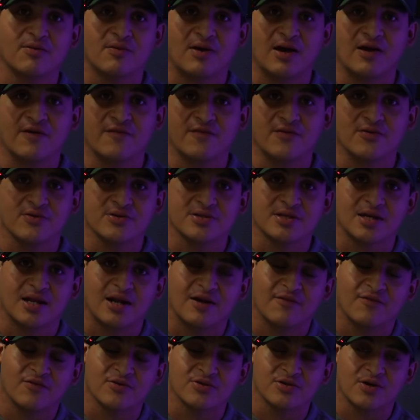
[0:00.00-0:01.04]
rifles that
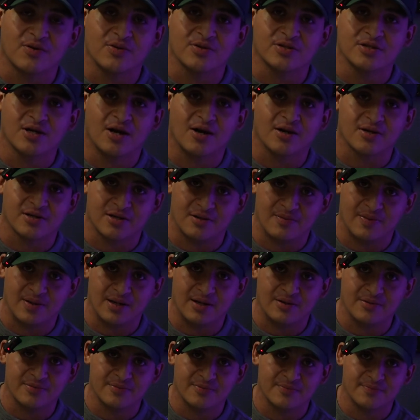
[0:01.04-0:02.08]
everyone's always talking
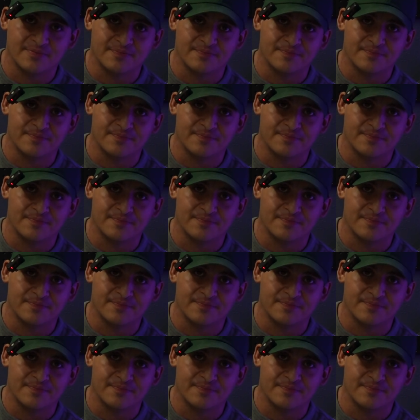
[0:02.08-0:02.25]
about?